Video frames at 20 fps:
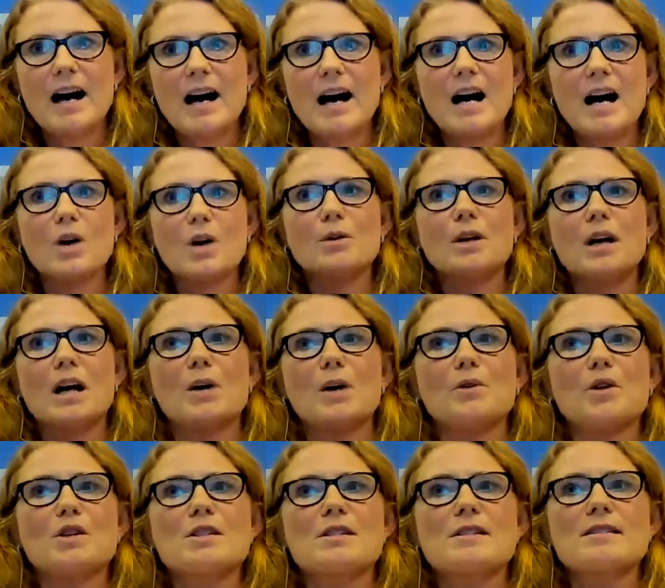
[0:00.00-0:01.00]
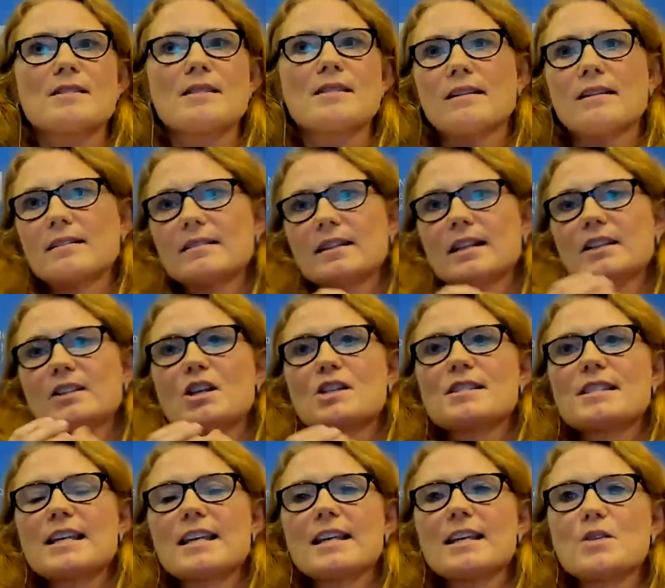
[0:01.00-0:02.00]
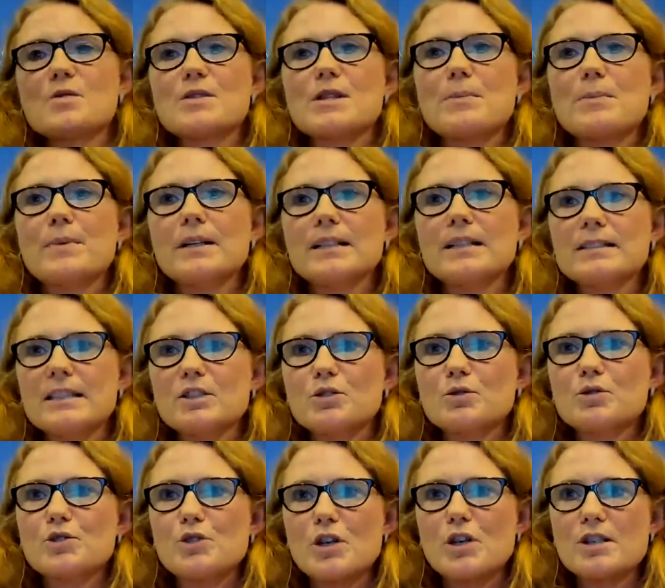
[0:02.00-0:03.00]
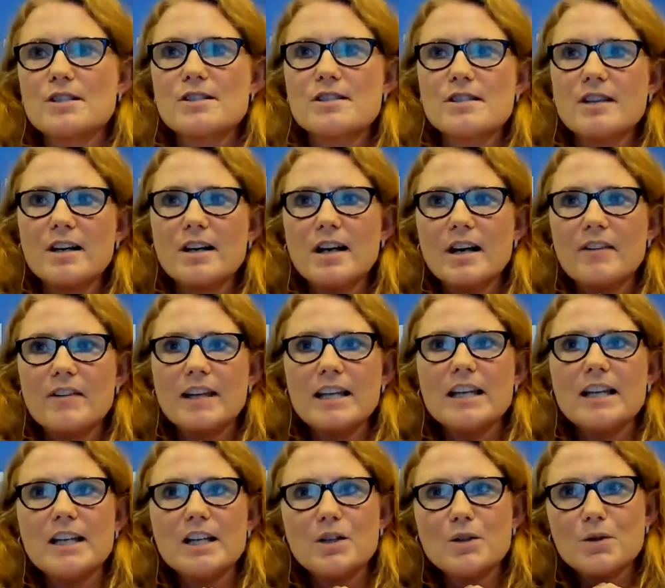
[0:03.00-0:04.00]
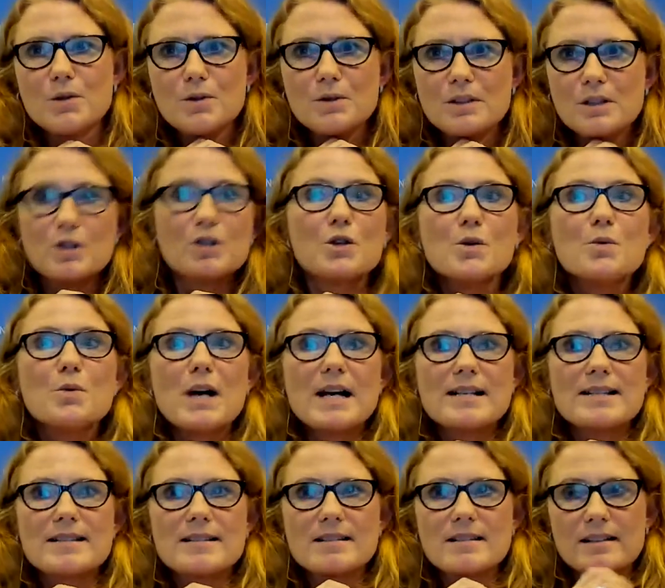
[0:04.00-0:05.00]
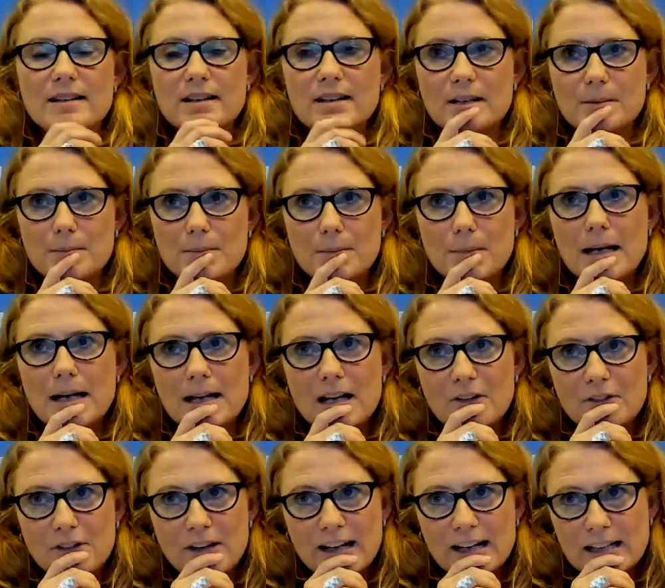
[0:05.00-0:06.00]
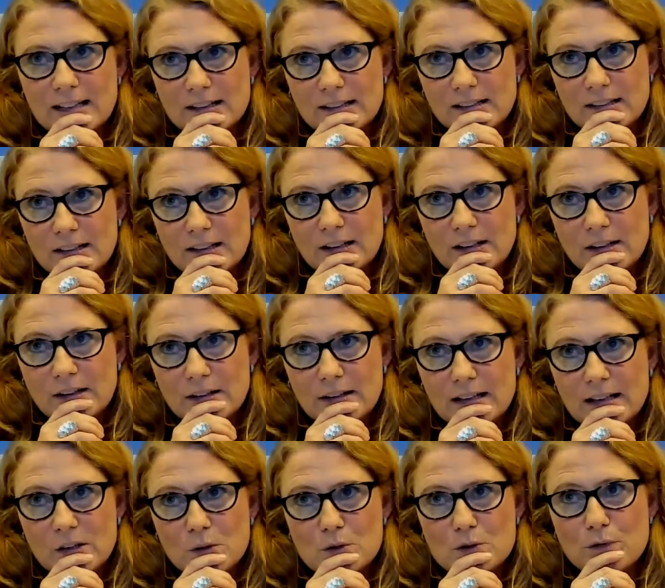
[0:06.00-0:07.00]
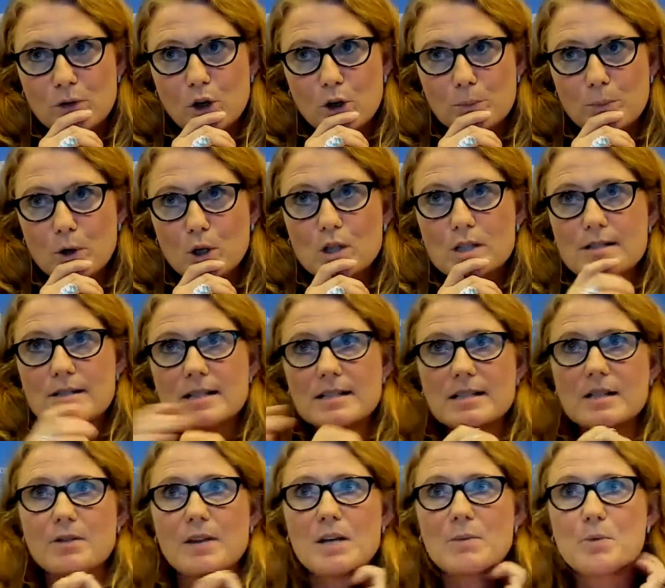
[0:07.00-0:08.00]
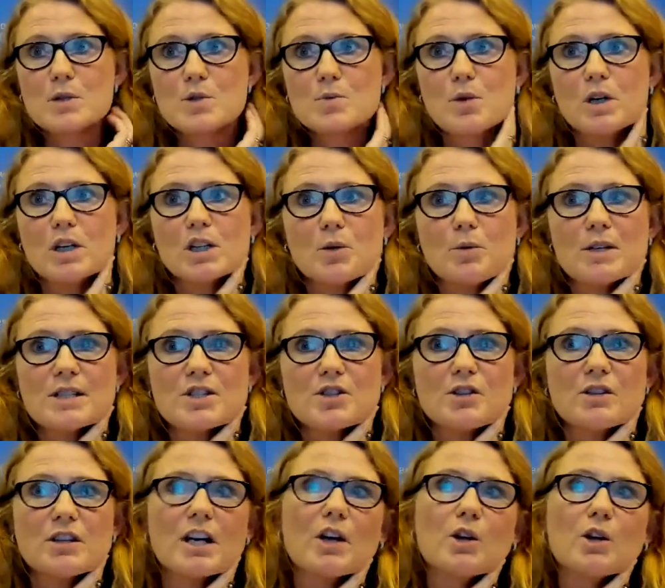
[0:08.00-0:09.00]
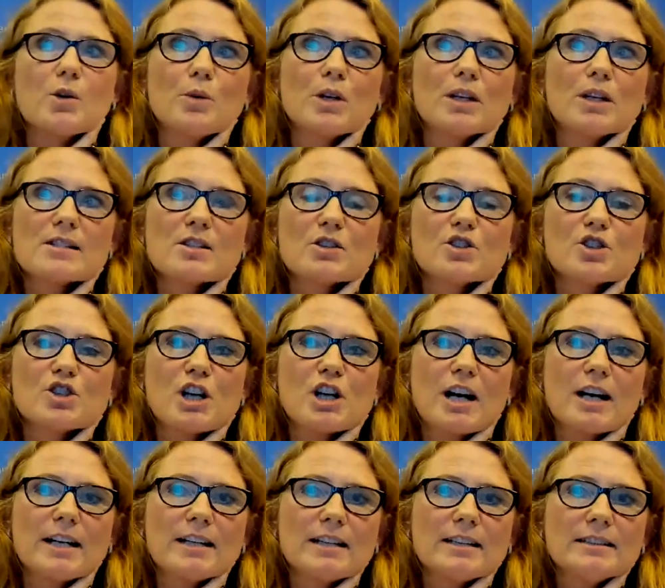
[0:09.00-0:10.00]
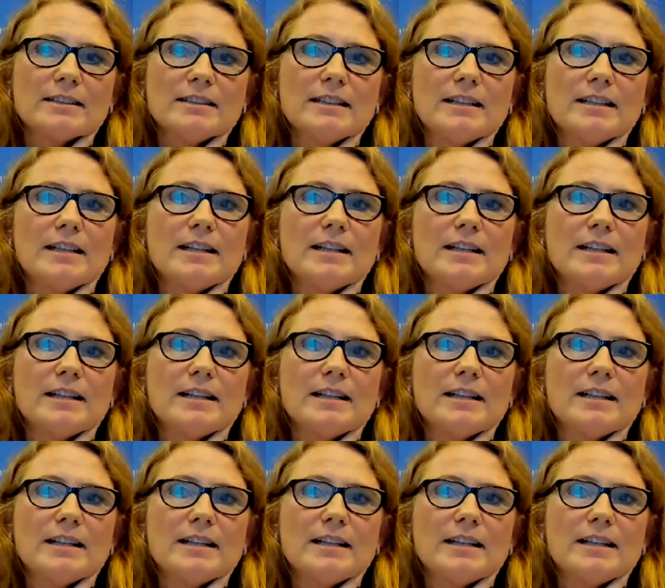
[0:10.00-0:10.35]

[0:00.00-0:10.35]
how does the EU's ability to trust the US may affect EU's foreign policy? So that was one question. The other one is on China.